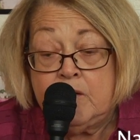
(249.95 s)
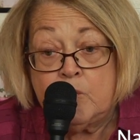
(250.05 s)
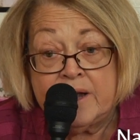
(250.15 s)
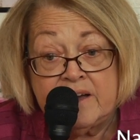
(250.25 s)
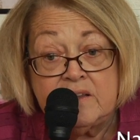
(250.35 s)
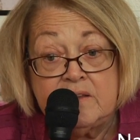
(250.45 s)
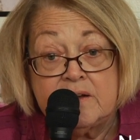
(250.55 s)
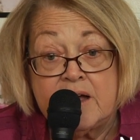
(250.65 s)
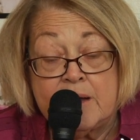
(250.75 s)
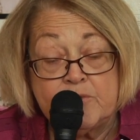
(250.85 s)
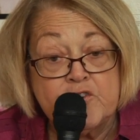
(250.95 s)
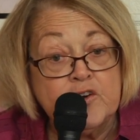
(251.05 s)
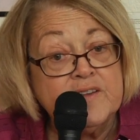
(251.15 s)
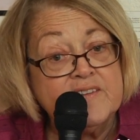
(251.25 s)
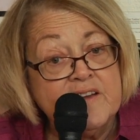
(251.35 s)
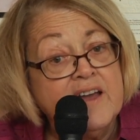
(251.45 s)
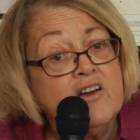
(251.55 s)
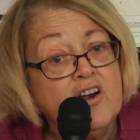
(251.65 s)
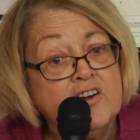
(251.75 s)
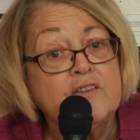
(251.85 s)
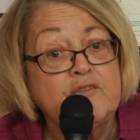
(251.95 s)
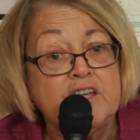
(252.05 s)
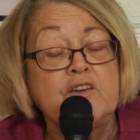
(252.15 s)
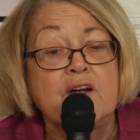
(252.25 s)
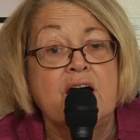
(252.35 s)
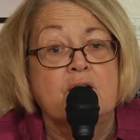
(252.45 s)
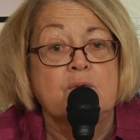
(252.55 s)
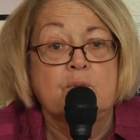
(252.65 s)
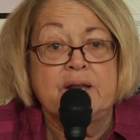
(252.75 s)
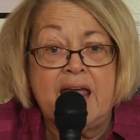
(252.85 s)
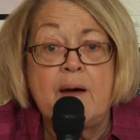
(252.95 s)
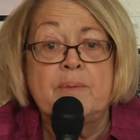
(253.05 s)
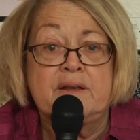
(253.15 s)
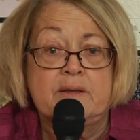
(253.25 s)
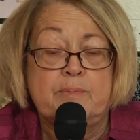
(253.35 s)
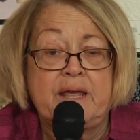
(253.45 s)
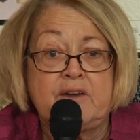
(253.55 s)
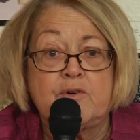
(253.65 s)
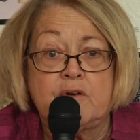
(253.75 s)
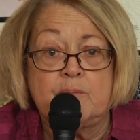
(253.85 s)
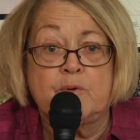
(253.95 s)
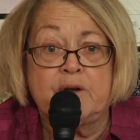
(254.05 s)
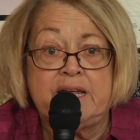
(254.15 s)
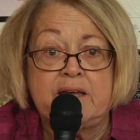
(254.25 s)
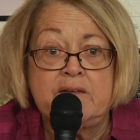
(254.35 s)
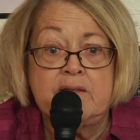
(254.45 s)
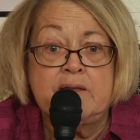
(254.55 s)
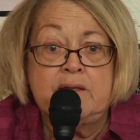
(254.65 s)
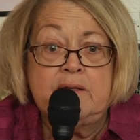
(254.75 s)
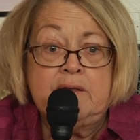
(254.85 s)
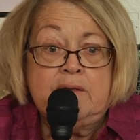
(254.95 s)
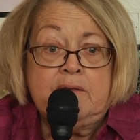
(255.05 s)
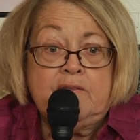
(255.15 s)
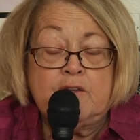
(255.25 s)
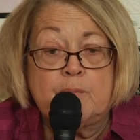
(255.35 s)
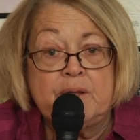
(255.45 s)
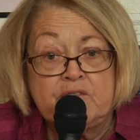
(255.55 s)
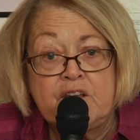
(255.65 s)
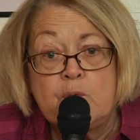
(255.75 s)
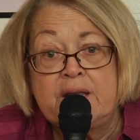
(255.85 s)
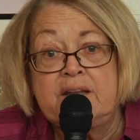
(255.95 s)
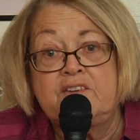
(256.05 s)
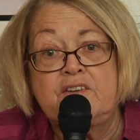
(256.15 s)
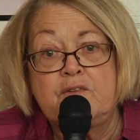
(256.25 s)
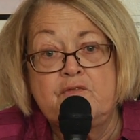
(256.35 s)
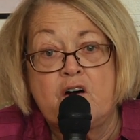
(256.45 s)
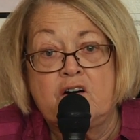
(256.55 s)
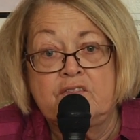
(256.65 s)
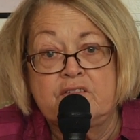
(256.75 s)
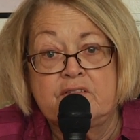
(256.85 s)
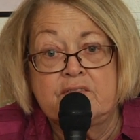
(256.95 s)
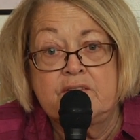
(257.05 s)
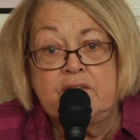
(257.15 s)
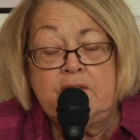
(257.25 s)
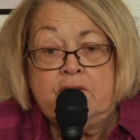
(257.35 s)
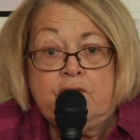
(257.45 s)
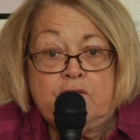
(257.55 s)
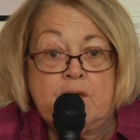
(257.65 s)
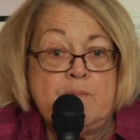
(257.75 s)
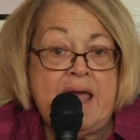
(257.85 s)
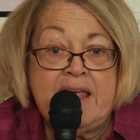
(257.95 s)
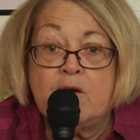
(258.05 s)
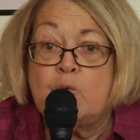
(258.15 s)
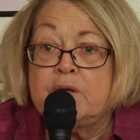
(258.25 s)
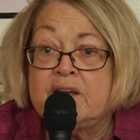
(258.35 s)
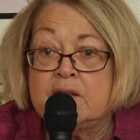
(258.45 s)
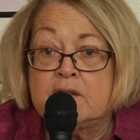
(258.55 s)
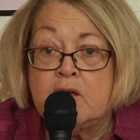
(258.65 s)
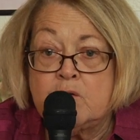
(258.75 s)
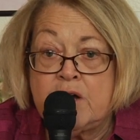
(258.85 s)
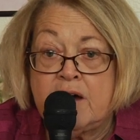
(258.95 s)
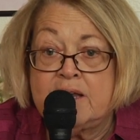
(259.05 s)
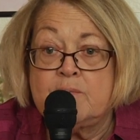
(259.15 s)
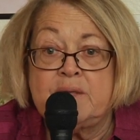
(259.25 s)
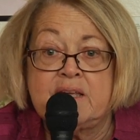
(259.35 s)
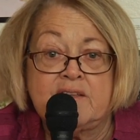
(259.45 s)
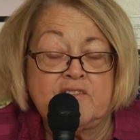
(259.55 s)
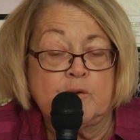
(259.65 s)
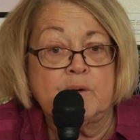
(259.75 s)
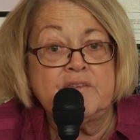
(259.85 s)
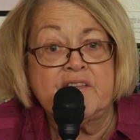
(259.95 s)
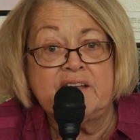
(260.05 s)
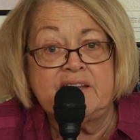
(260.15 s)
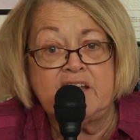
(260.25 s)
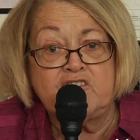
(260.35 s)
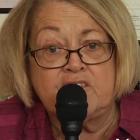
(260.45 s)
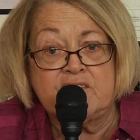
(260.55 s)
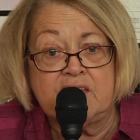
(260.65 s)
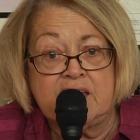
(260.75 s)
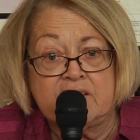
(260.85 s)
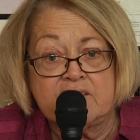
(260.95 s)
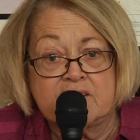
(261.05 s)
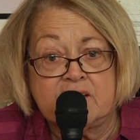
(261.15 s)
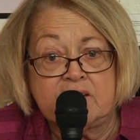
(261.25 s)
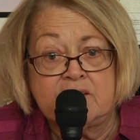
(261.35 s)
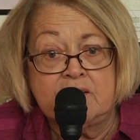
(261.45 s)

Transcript: Well, I'm sure it's not hard to figure out what happened to Pedro and Maria. Their building went into default. The bank wouldn't loan on it because there were citations against it.